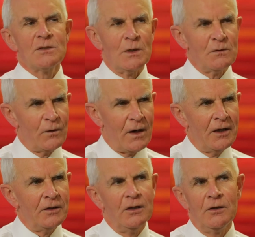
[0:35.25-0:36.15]

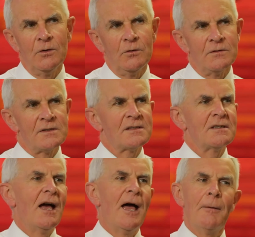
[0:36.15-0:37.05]
24-hour
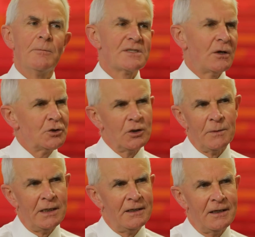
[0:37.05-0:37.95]
news, social
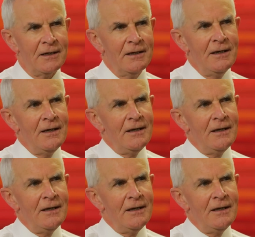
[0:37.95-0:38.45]
media.